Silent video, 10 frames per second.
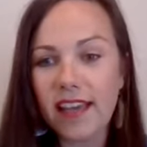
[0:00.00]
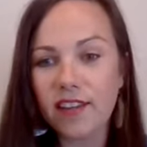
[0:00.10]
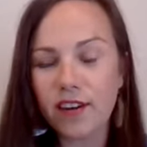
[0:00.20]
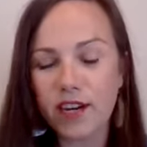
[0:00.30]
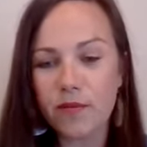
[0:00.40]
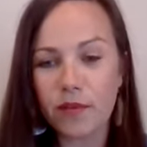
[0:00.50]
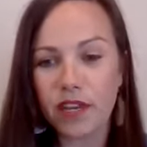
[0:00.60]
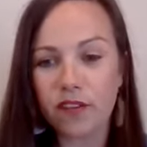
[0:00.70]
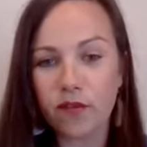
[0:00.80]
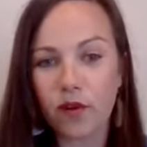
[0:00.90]
They're going to
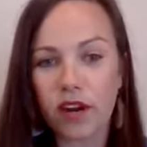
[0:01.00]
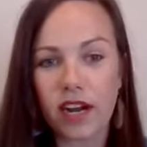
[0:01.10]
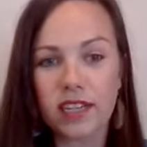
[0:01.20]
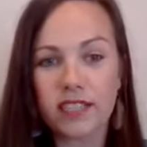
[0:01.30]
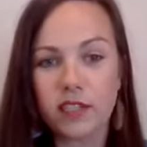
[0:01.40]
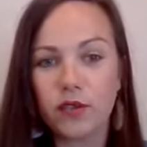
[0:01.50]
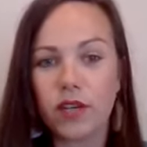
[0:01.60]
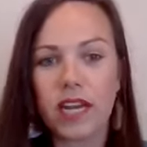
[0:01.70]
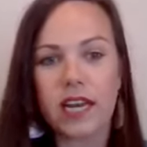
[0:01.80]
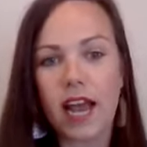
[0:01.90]
be for us to
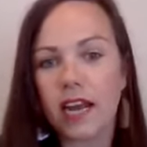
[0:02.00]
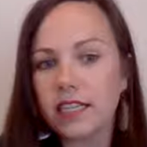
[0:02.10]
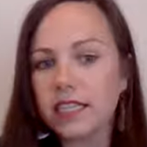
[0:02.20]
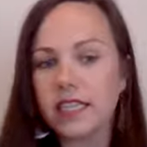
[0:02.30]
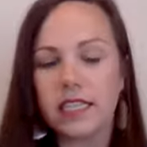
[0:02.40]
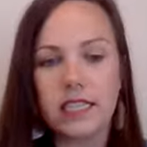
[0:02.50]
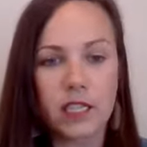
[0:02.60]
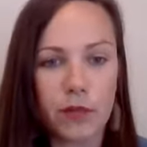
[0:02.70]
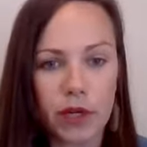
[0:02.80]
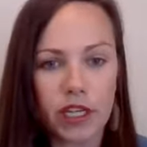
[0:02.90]
connect, to get
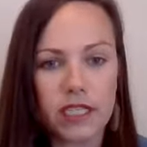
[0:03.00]
deeper,